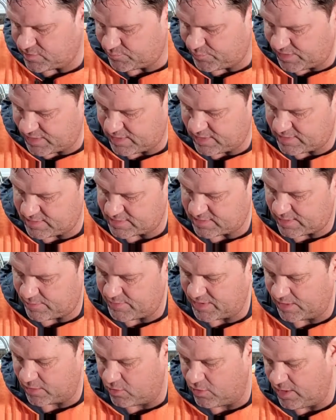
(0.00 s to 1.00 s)
because I'm
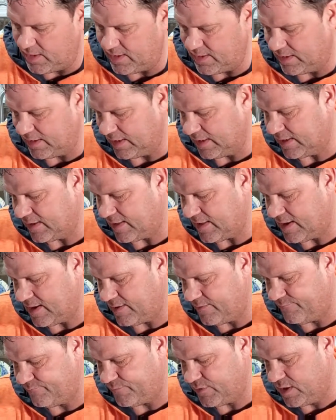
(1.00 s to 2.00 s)
going to go ahead and link
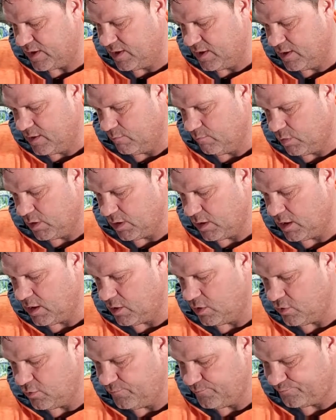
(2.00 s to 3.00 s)
that
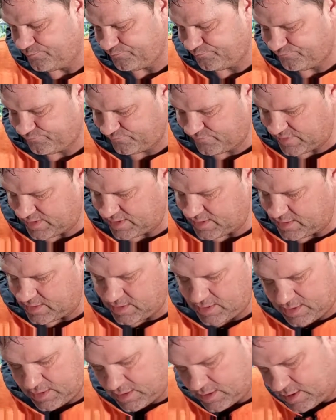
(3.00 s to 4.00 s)
below
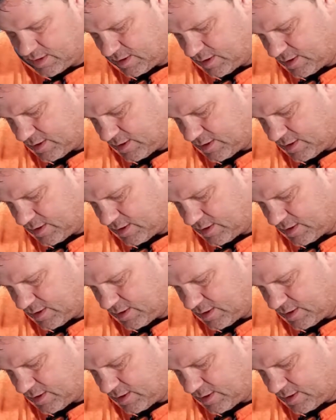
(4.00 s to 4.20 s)
and